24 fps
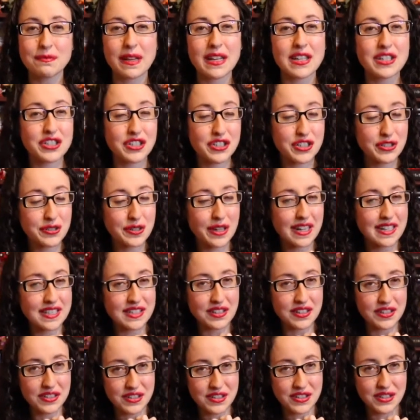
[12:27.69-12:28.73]
Make sure you guys
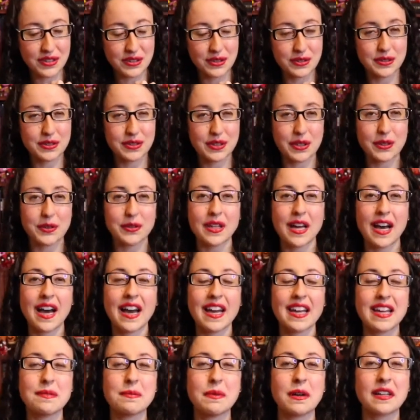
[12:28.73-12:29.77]
also know that
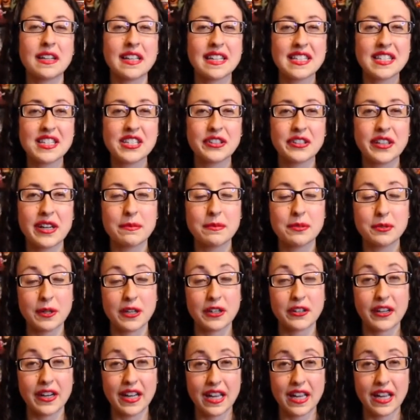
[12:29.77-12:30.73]
I am on Instagram, Twitter,